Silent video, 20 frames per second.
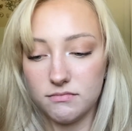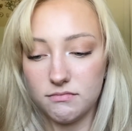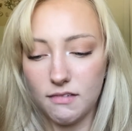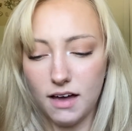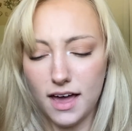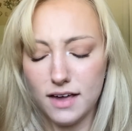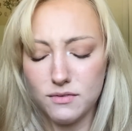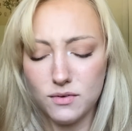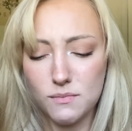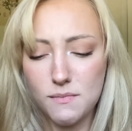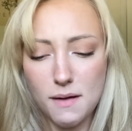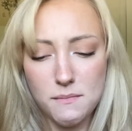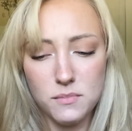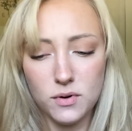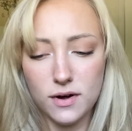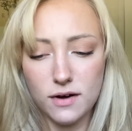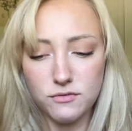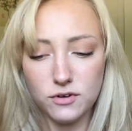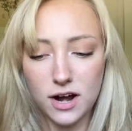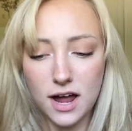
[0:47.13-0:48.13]
I remember
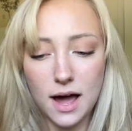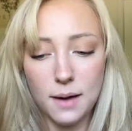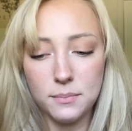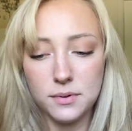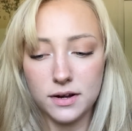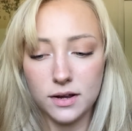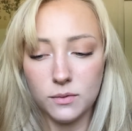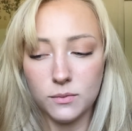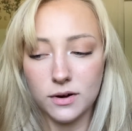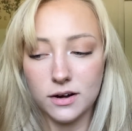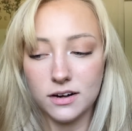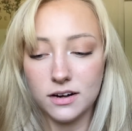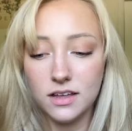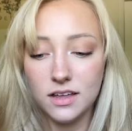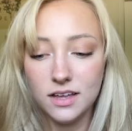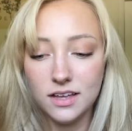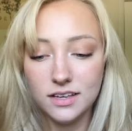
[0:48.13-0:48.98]
ever happening were